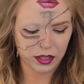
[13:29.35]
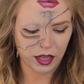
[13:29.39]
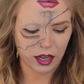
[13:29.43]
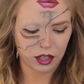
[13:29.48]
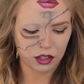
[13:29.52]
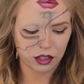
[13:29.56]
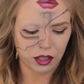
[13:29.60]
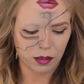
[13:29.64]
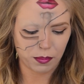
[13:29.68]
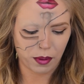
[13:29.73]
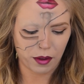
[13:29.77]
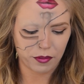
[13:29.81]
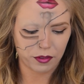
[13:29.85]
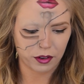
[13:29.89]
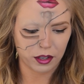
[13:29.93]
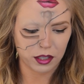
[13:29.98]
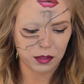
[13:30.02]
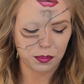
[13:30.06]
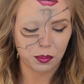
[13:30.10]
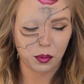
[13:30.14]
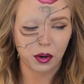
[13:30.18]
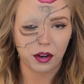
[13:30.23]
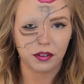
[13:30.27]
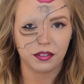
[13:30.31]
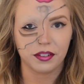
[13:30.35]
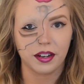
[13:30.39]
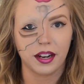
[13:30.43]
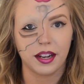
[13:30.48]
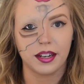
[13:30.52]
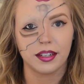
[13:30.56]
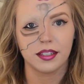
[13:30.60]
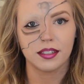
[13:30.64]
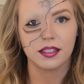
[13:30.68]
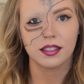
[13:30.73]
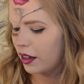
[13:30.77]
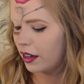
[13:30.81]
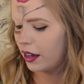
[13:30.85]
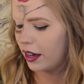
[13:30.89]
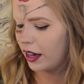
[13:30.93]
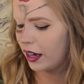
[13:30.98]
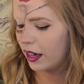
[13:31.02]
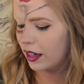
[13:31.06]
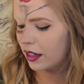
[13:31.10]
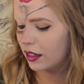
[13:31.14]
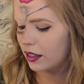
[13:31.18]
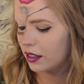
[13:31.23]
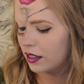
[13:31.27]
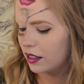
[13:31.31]
actually my first boyfriend
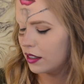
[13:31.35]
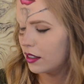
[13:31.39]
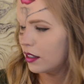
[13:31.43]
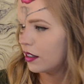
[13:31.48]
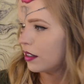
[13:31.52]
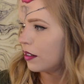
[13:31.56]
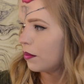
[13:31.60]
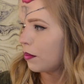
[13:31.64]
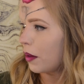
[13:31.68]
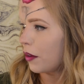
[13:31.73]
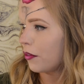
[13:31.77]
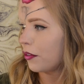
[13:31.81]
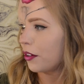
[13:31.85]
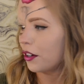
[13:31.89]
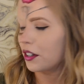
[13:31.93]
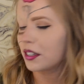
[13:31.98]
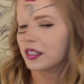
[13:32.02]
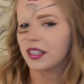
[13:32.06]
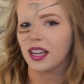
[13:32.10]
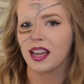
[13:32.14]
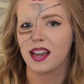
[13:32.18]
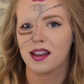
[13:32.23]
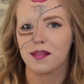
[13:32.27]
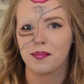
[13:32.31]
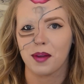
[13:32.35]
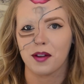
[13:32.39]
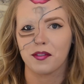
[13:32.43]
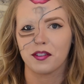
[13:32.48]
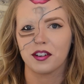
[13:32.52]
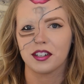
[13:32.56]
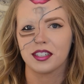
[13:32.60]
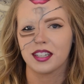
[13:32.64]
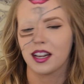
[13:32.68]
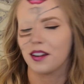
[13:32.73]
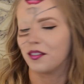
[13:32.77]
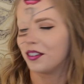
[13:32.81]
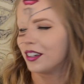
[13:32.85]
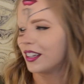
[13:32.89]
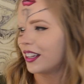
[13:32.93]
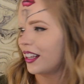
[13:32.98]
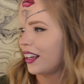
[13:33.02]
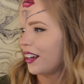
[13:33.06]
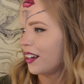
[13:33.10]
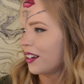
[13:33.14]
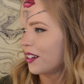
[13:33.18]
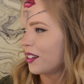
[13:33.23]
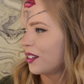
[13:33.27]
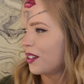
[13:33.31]
and my first date, my first
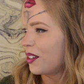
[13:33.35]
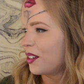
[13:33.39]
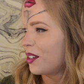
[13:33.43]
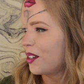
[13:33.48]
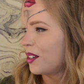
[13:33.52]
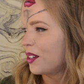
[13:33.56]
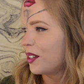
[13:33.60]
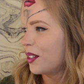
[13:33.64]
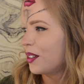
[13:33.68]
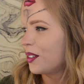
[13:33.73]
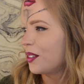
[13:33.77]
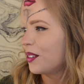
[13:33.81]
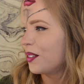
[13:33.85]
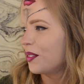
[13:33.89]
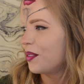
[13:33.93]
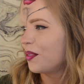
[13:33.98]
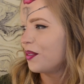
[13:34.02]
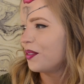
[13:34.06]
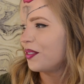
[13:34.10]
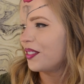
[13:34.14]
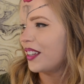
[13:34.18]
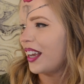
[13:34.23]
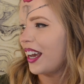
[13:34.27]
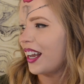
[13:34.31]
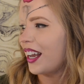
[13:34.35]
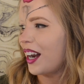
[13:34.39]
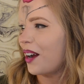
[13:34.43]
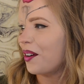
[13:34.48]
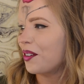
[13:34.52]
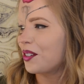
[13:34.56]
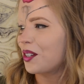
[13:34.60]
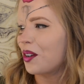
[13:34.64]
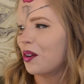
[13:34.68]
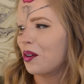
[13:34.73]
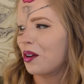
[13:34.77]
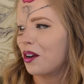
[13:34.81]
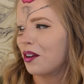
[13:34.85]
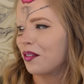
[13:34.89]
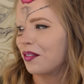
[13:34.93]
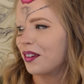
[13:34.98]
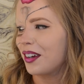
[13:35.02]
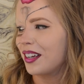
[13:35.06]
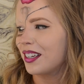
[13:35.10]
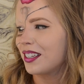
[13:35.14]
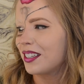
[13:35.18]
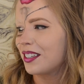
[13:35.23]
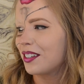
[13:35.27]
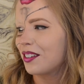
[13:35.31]
everything. And I was so
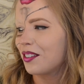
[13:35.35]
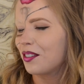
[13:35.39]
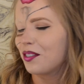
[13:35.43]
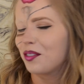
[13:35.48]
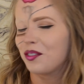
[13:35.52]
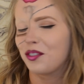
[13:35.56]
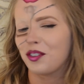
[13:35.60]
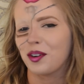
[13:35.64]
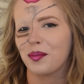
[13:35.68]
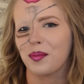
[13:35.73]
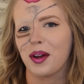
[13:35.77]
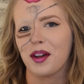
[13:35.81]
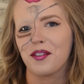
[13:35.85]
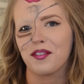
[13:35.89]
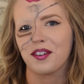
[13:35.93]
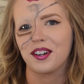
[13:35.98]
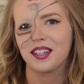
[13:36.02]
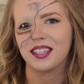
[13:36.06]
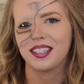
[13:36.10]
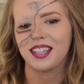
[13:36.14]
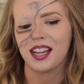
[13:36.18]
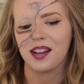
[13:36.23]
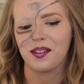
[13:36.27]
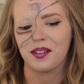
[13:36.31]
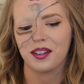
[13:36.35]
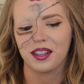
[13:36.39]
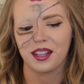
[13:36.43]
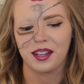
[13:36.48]
nervous for my first date with